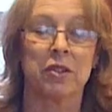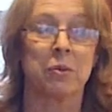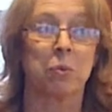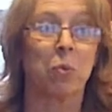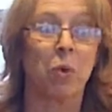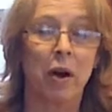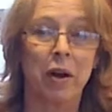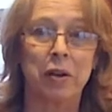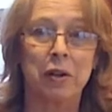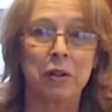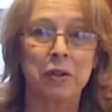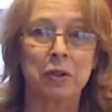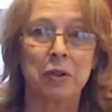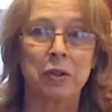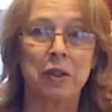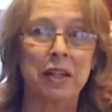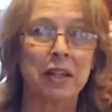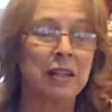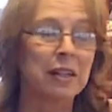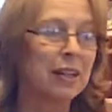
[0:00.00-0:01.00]
water
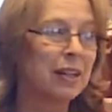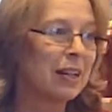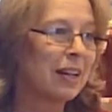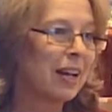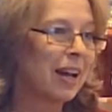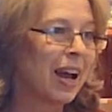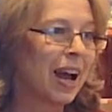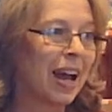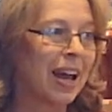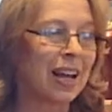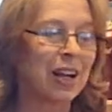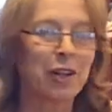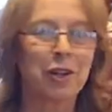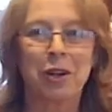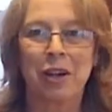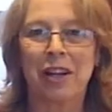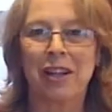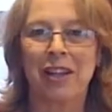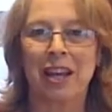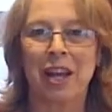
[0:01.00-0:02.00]
to it, and
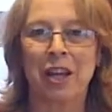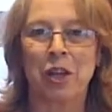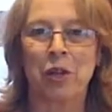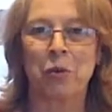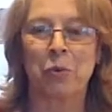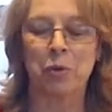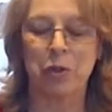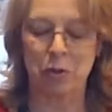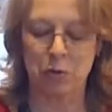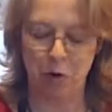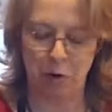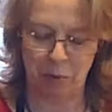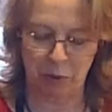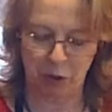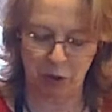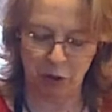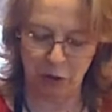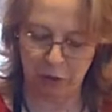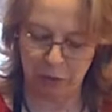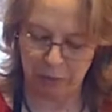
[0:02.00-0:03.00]
cook it like you would
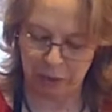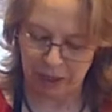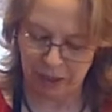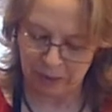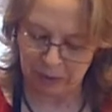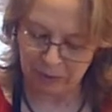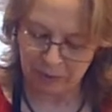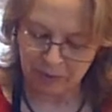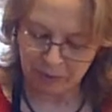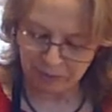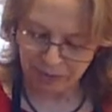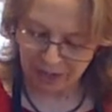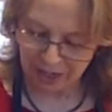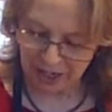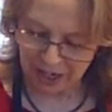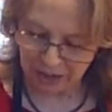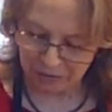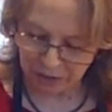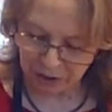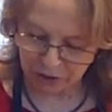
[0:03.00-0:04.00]
normal oatmeal.
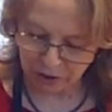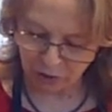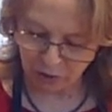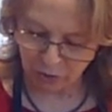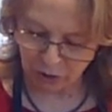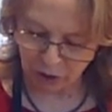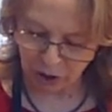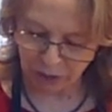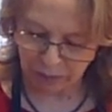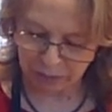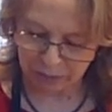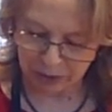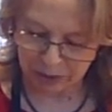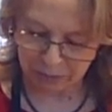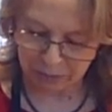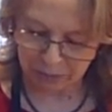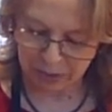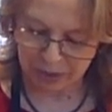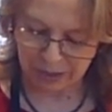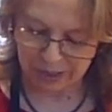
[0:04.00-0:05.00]
And I've also chopped
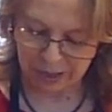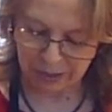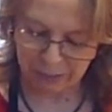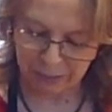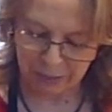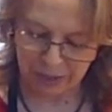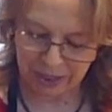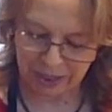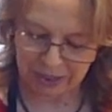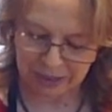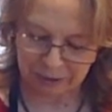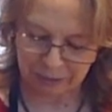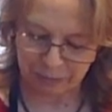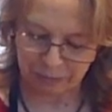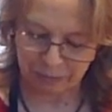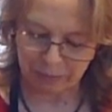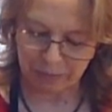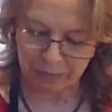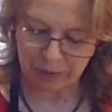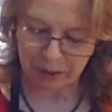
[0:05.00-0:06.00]
up
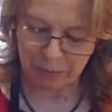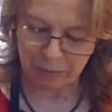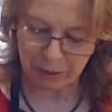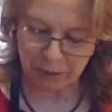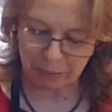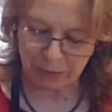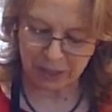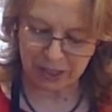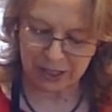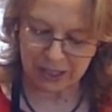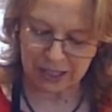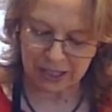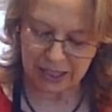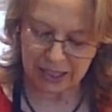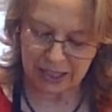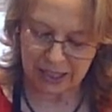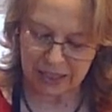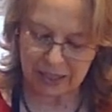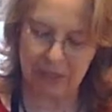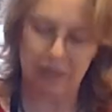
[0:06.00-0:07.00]
some pumpkin
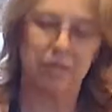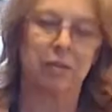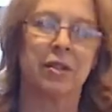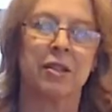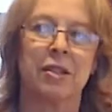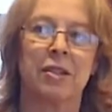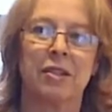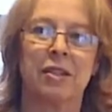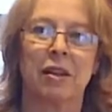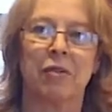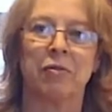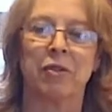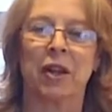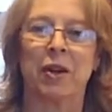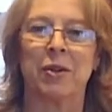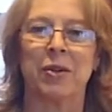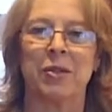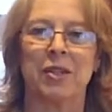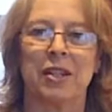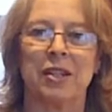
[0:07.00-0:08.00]
seeds and
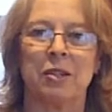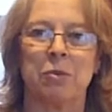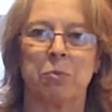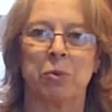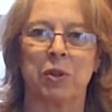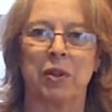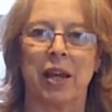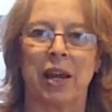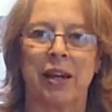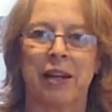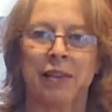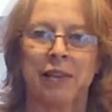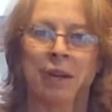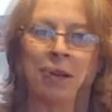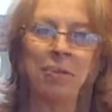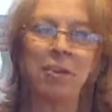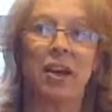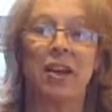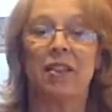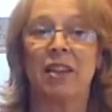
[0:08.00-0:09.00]
sunflower seeds and put that in
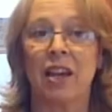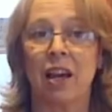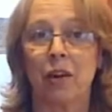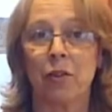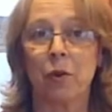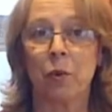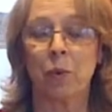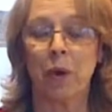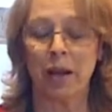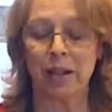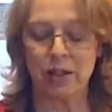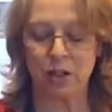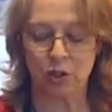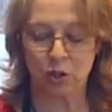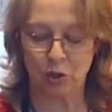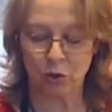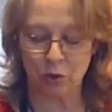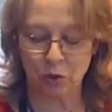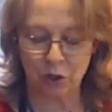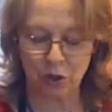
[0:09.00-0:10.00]
there. But the other way
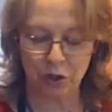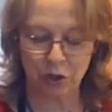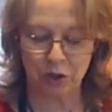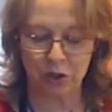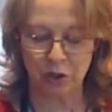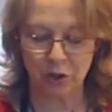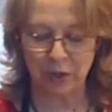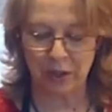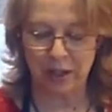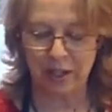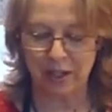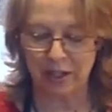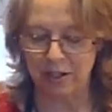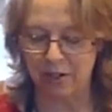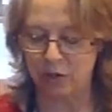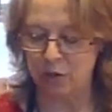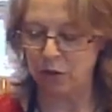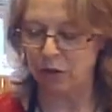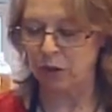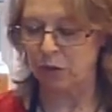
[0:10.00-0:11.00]
that you could do it
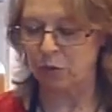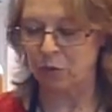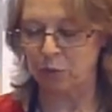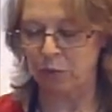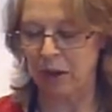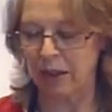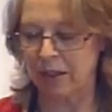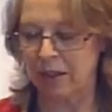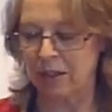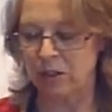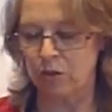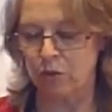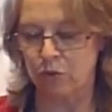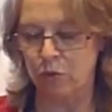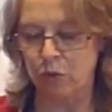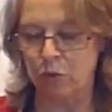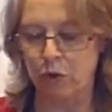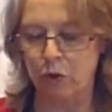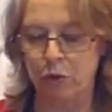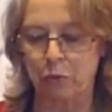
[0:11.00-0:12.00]
is you could run this
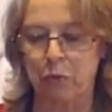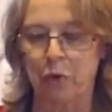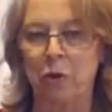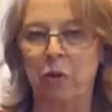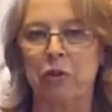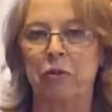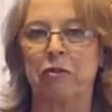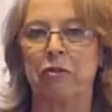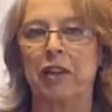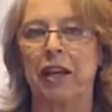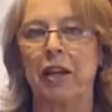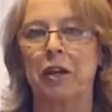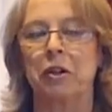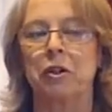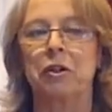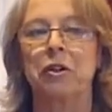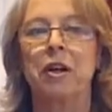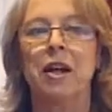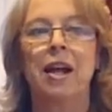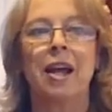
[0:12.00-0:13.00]
through your roller
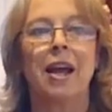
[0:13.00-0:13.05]
flaker